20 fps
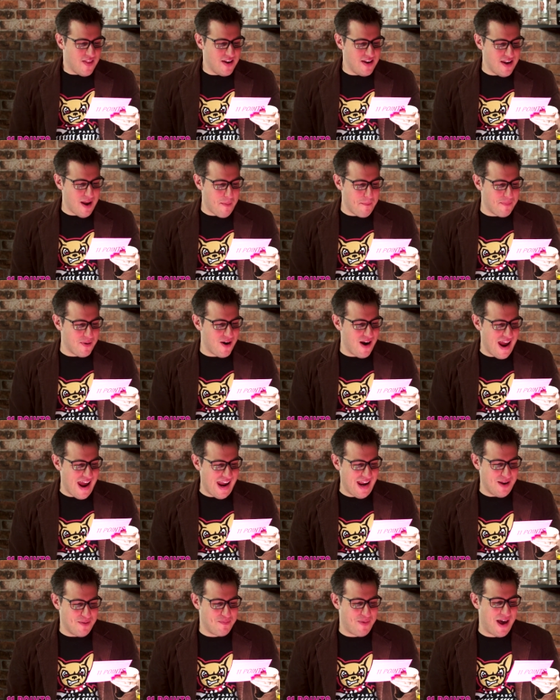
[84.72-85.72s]
The number
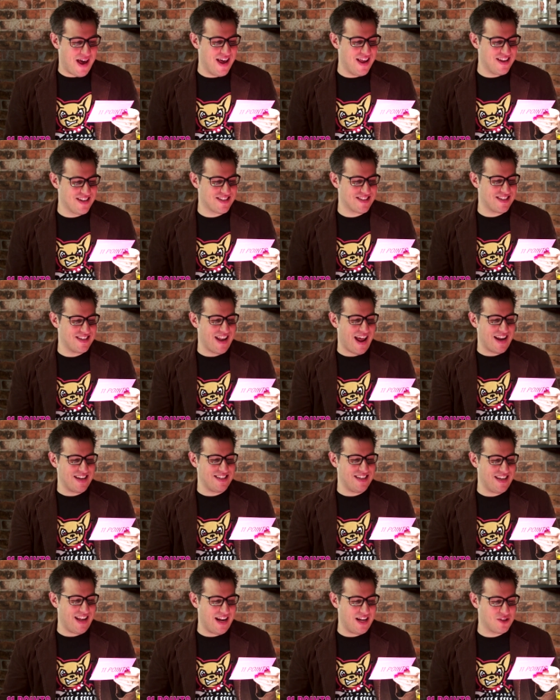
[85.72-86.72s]
eight best
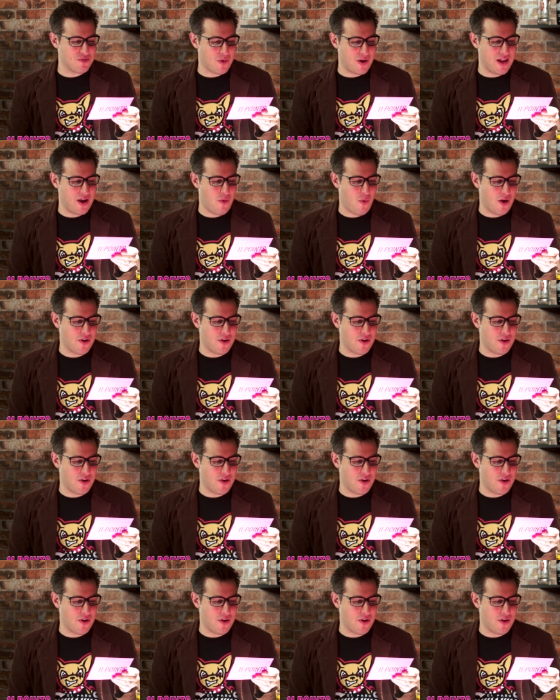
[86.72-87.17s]
1980s one hit